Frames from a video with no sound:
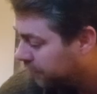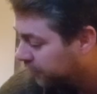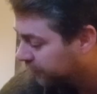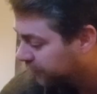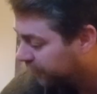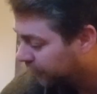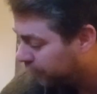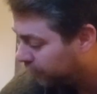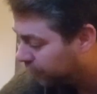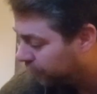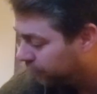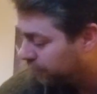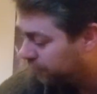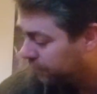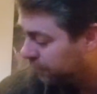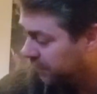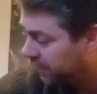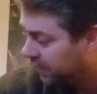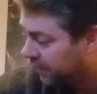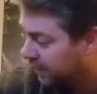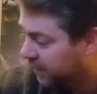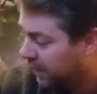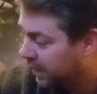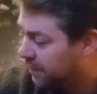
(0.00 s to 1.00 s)
So
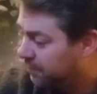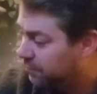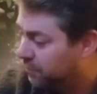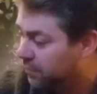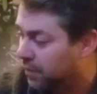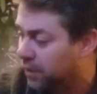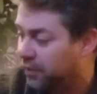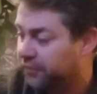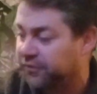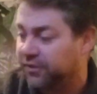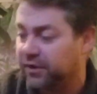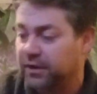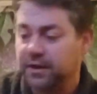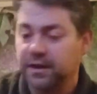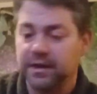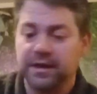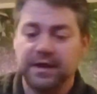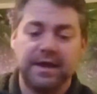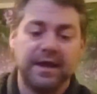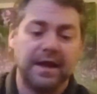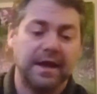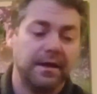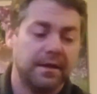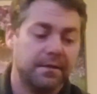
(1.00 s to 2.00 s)
it came as a
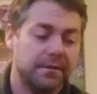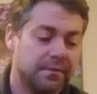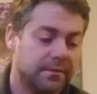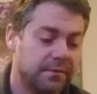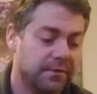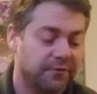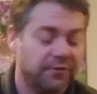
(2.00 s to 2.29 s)
kit.